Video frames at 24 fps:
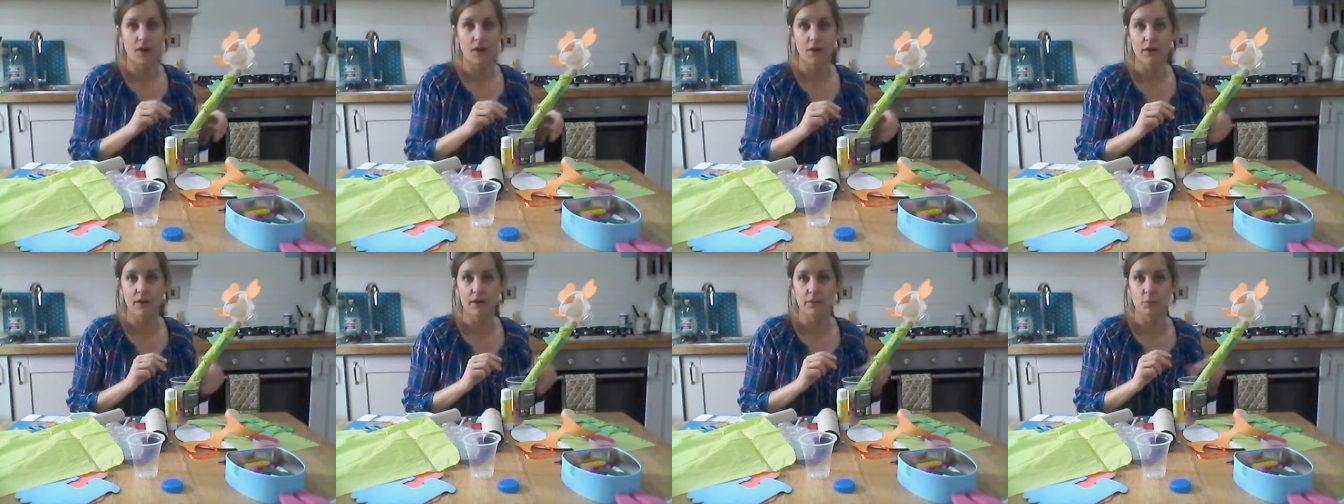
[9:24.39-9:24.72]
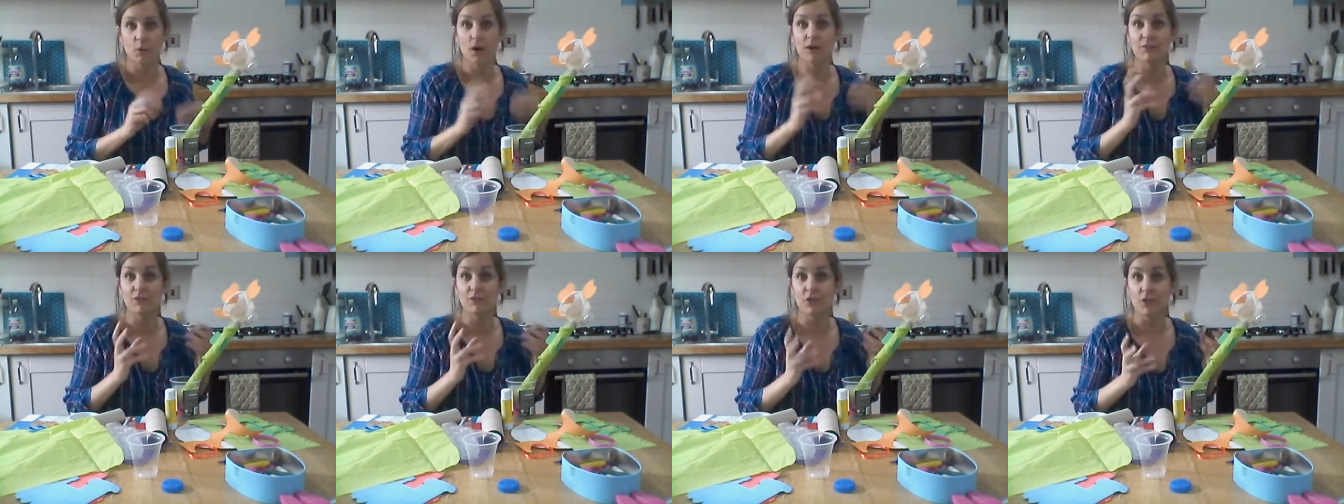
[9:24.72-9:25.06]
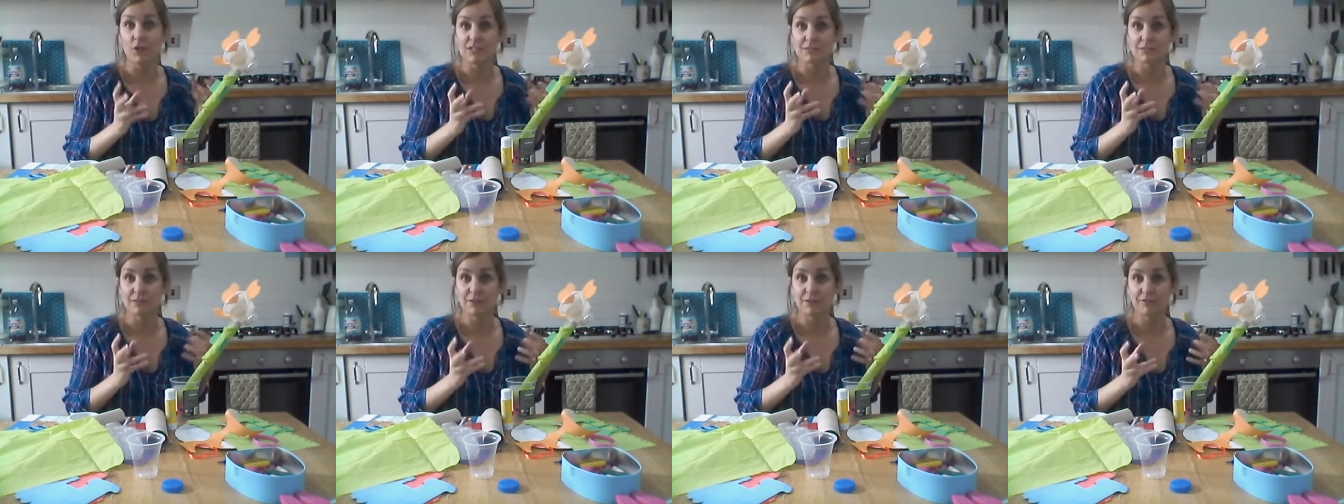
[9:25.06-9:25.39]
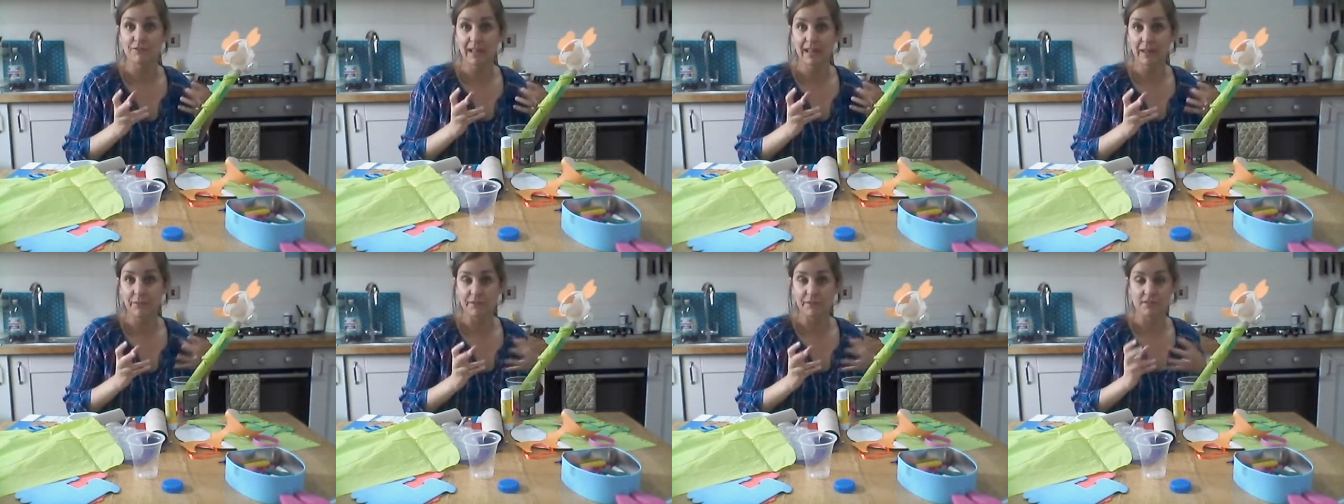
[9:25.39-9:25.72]
I, what I've learned
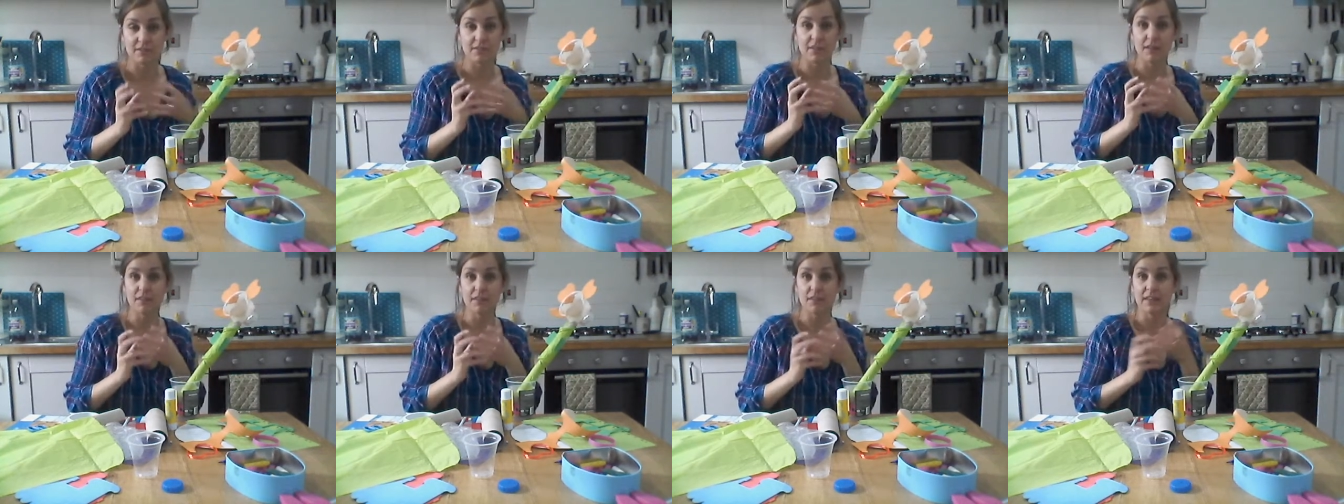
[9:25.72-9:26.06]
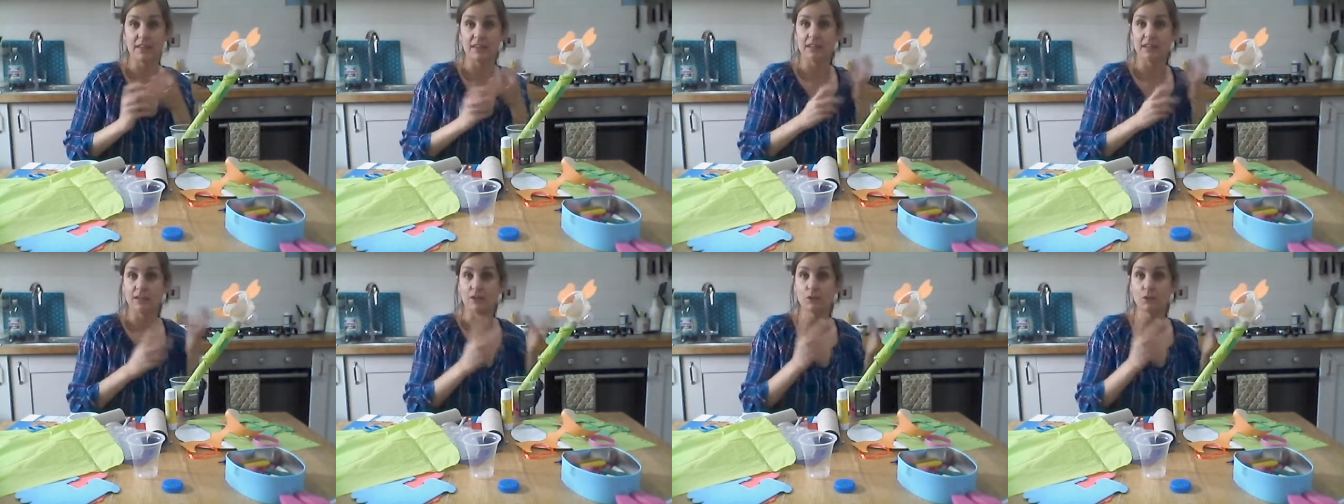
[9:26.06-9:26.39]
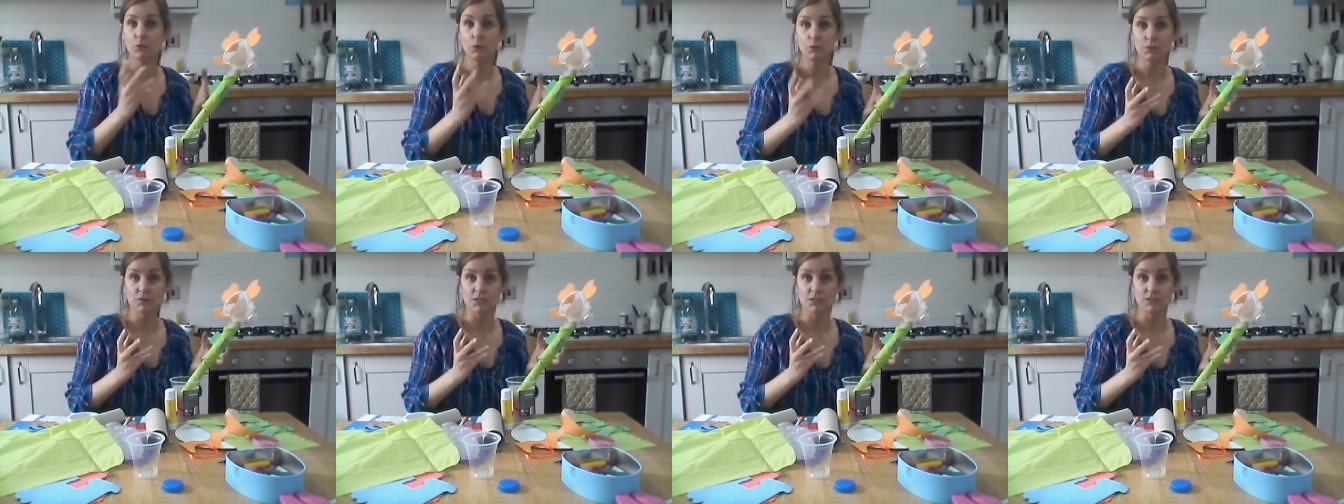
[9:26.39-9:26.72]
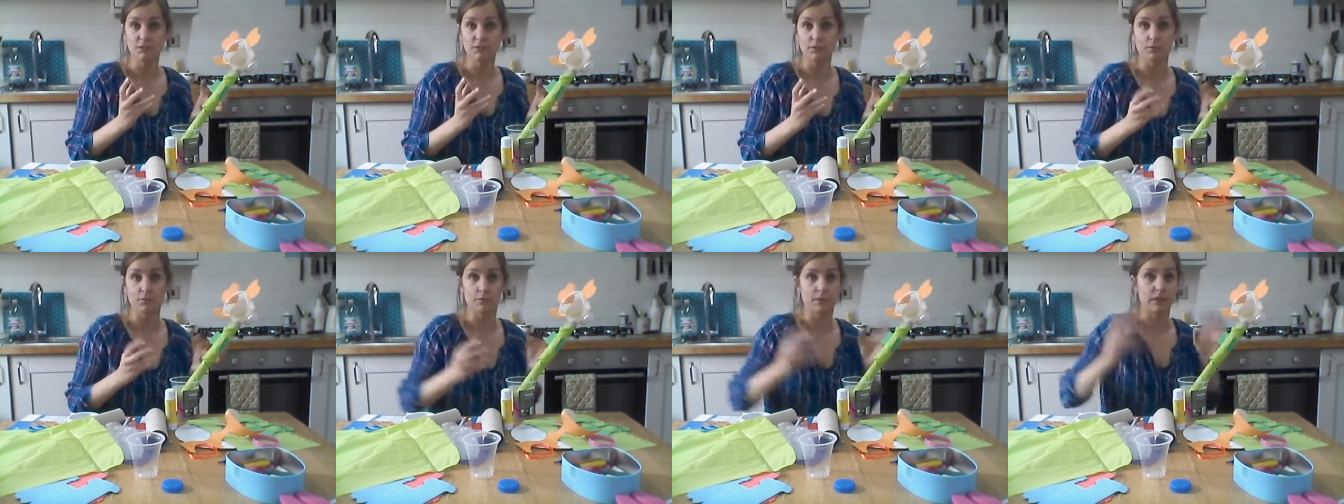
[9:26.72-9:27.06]
about flowers is that they can look
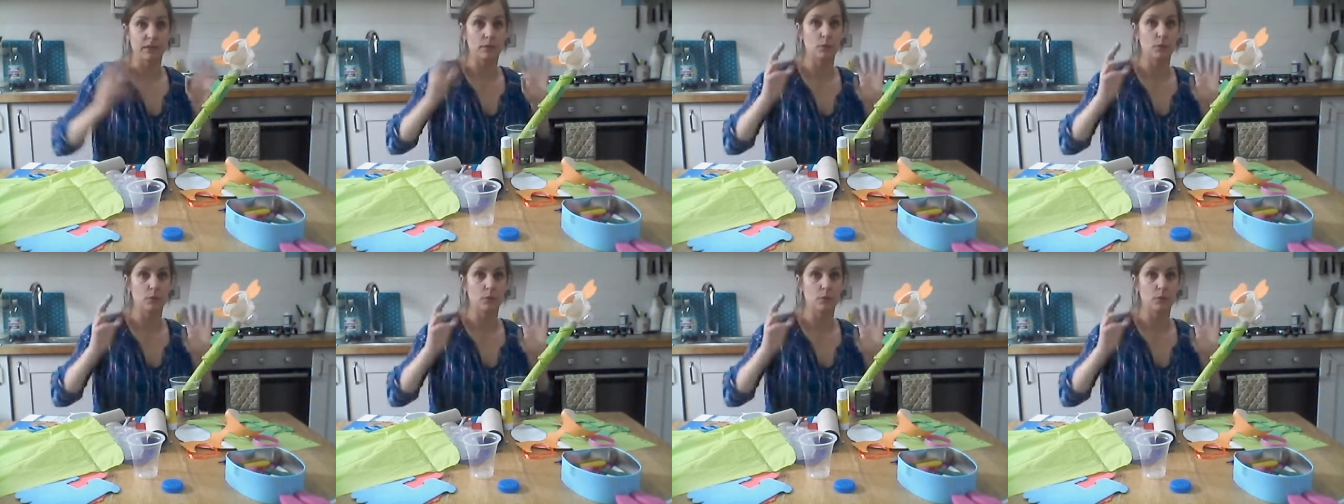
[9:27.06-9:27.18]
different,